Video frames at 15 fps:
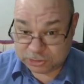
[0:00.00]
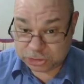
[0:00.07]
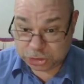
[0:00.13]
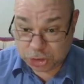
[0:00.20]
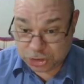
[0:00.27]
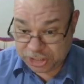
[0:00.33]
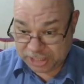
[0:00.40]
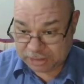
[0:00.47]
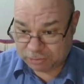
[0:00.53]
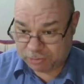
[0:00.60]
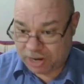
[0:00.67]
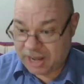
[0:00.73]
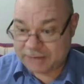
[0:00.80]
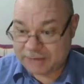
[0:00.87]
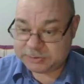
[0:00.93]
Shocking
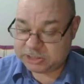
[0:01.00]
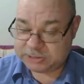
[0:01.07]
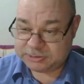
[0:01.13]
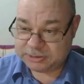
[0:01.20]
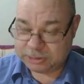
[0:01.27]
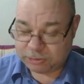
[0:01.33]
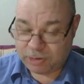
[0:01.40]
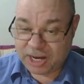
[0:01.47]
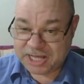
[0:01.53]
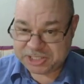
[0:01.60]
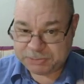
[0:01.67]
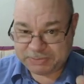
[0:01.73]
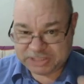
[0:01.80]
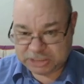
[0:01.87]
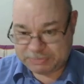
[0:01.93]

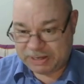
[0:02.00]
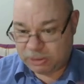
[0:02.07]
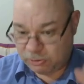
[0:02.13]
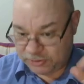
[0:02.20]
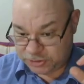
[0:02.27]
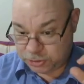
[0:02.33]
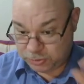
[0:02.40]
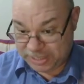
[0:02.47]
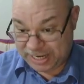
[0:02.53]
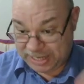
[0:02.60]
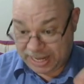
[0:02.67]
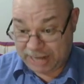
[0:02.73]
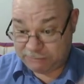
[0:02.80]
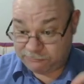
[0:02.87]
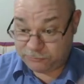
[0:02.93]
Grasp spell that you
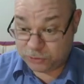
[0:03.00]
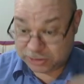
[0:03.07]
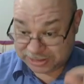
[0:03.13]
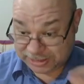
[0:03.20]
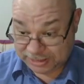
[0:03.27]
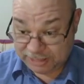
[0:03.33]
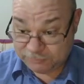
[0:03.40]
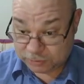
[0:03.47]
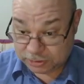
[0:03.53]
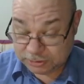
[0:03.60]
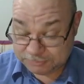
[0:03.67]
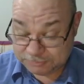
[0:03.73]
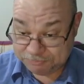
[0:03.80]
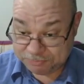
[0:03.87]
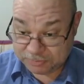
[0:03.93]
get at first
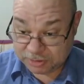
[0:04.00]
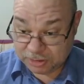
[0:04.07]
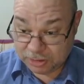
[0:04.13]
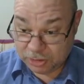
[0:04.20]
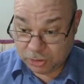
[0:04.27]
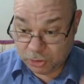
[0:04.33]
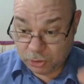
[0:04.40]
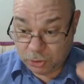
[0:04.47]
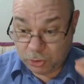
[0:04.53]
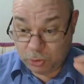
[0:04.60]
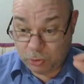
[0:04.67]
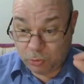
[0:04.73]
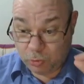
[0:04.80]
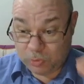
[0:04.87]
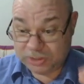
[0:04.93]
level
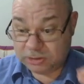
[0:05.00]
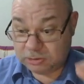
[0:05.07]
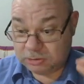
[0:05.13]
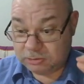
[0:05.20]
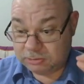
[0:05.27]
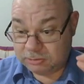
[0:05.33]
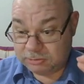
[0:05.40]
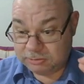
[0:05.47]
will